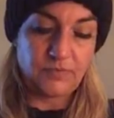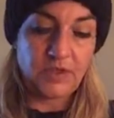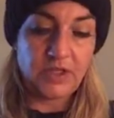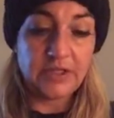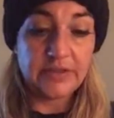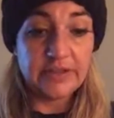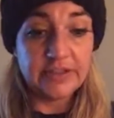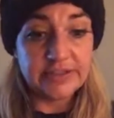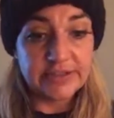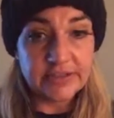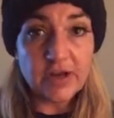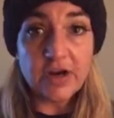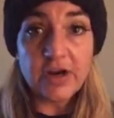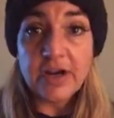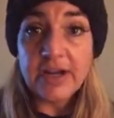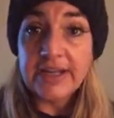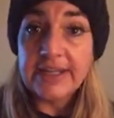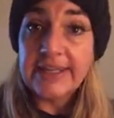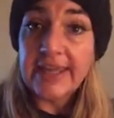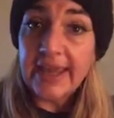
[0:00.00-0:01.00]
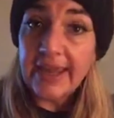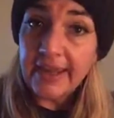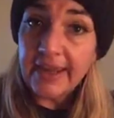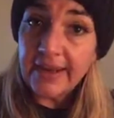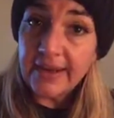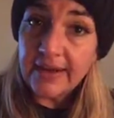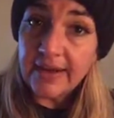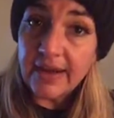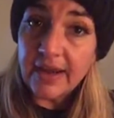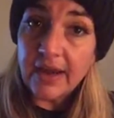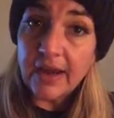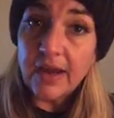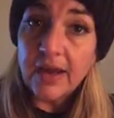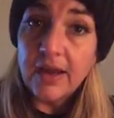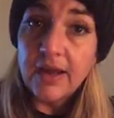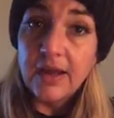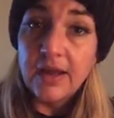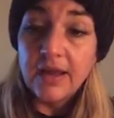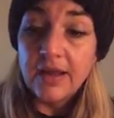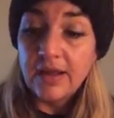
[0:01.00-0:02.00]
The Star again.
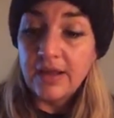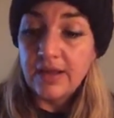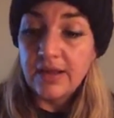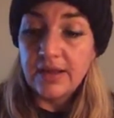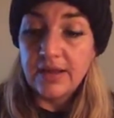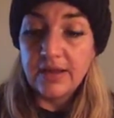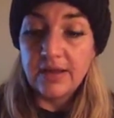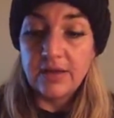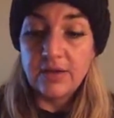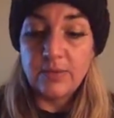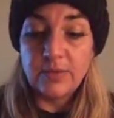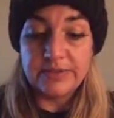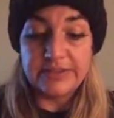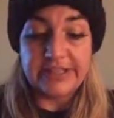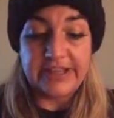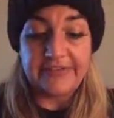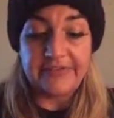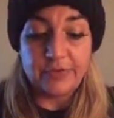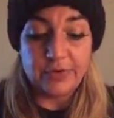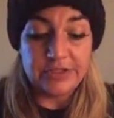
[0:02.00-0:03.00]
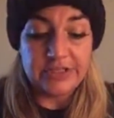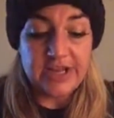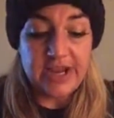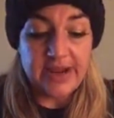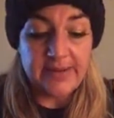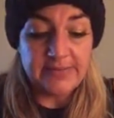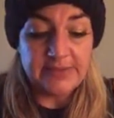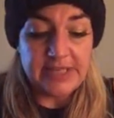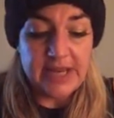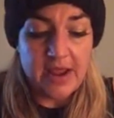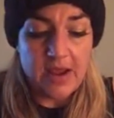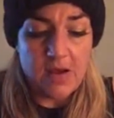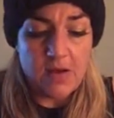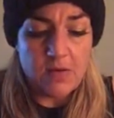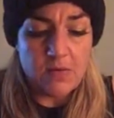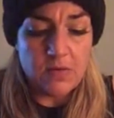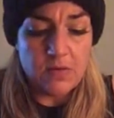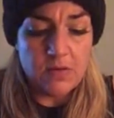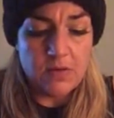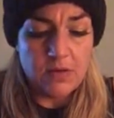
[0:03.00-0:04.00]
What's that, 4 times
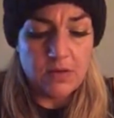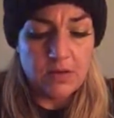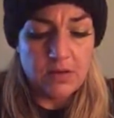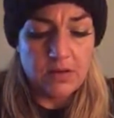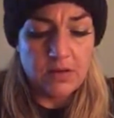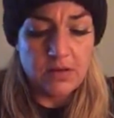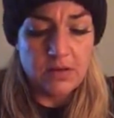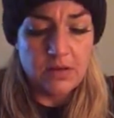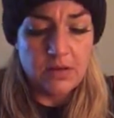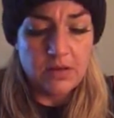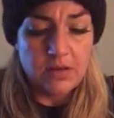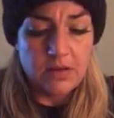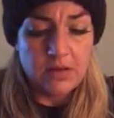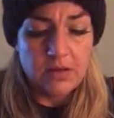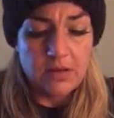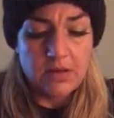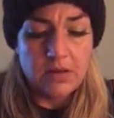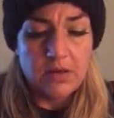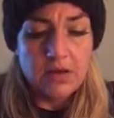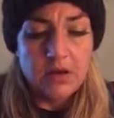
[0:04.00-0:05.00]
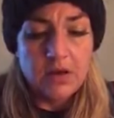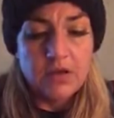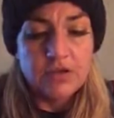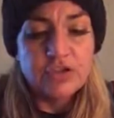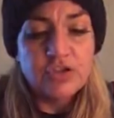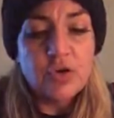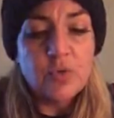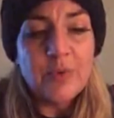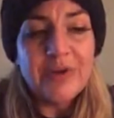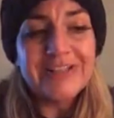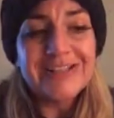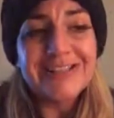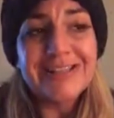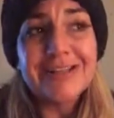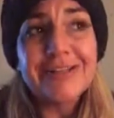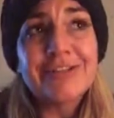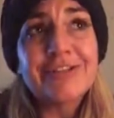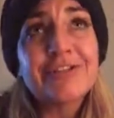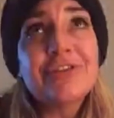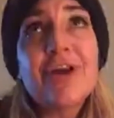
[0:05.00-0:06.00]
now? So what's
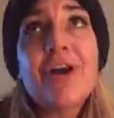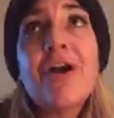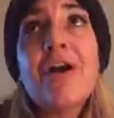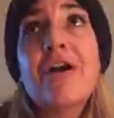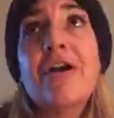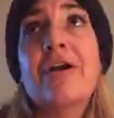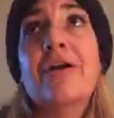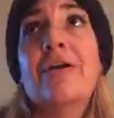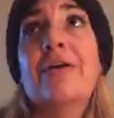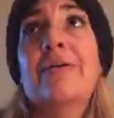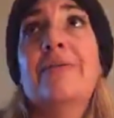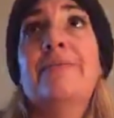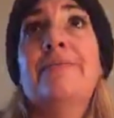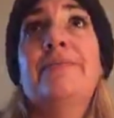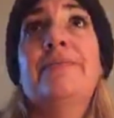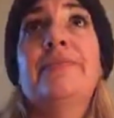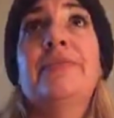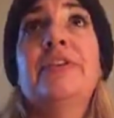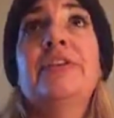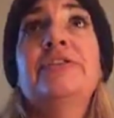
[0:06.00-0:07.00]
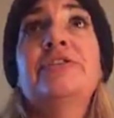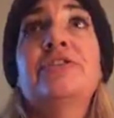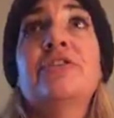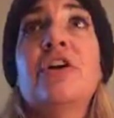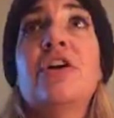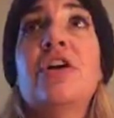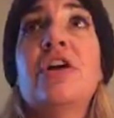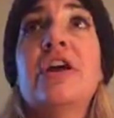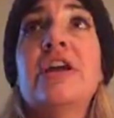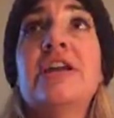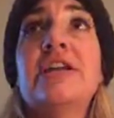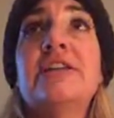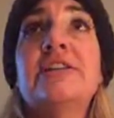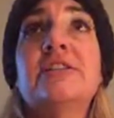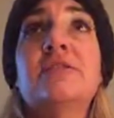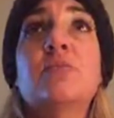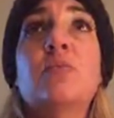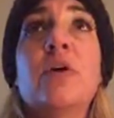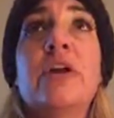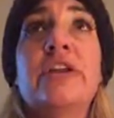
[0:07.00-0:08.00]
the Star? The Star is
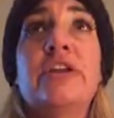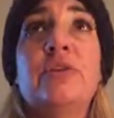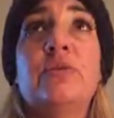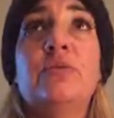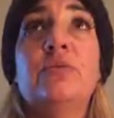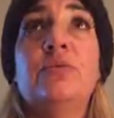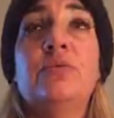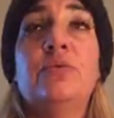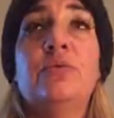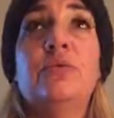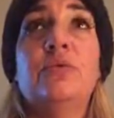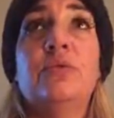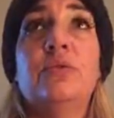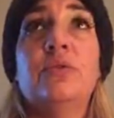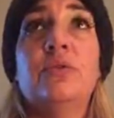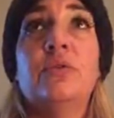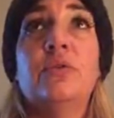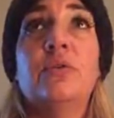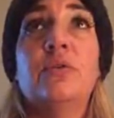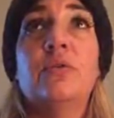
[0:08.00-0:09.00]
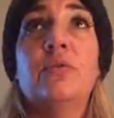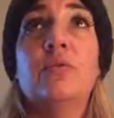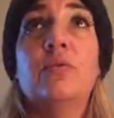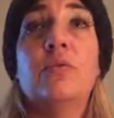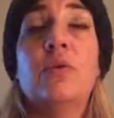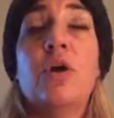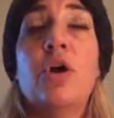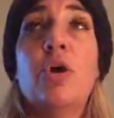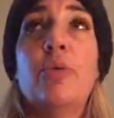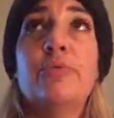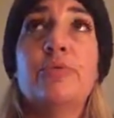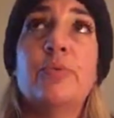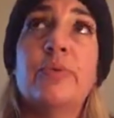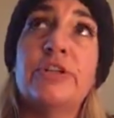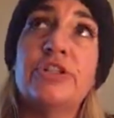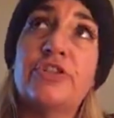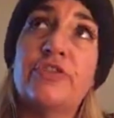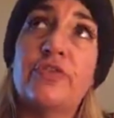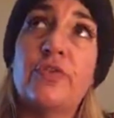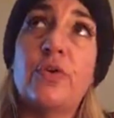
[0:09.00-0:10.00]
what you hoped,
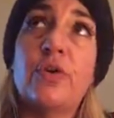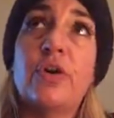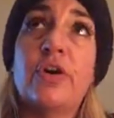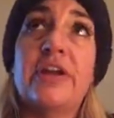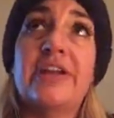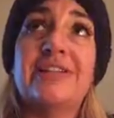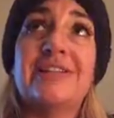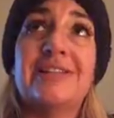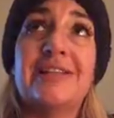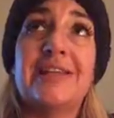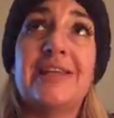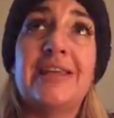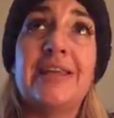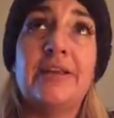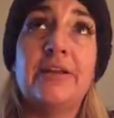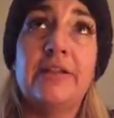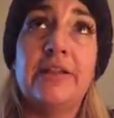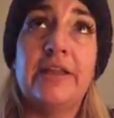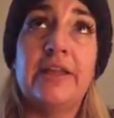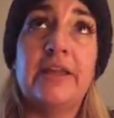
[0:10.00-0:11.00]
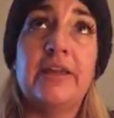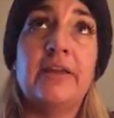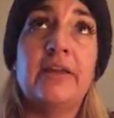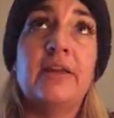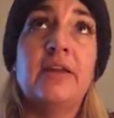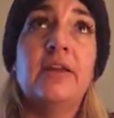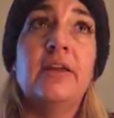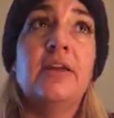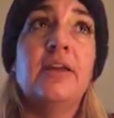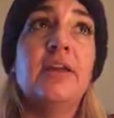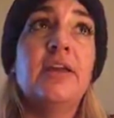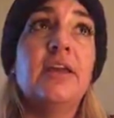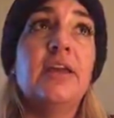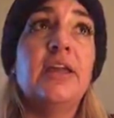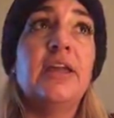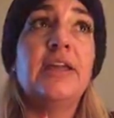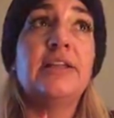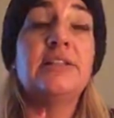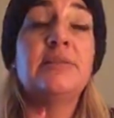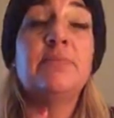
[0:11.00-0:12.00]
wished for. It's healing.
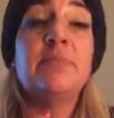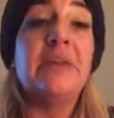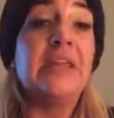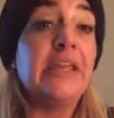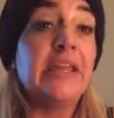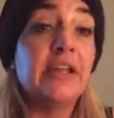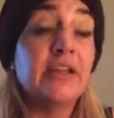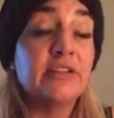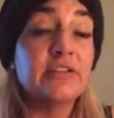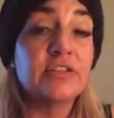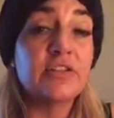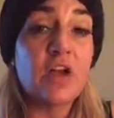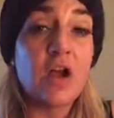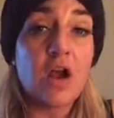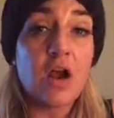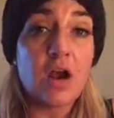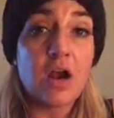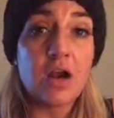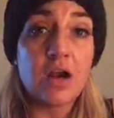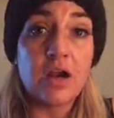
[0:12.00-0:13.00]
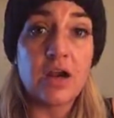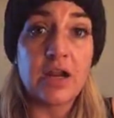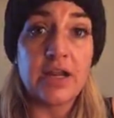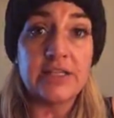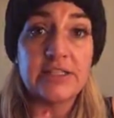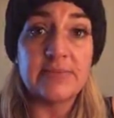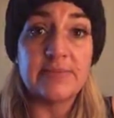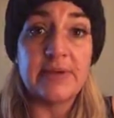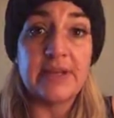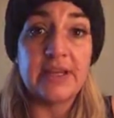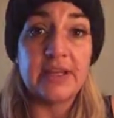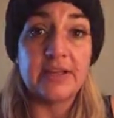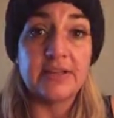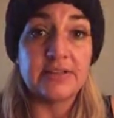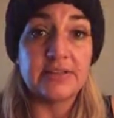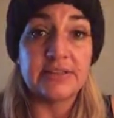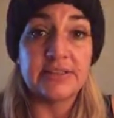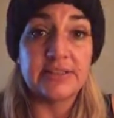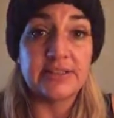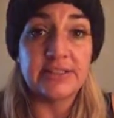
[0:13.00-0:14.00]
It's being a star. It's being
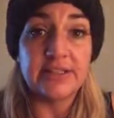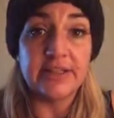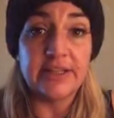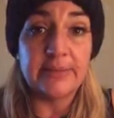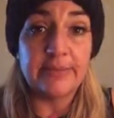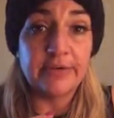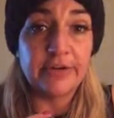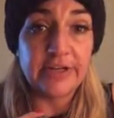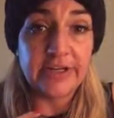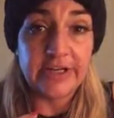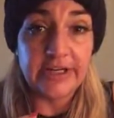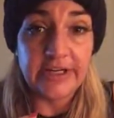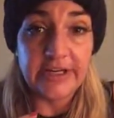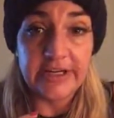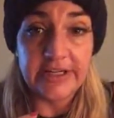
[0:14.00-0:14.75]
celebrity.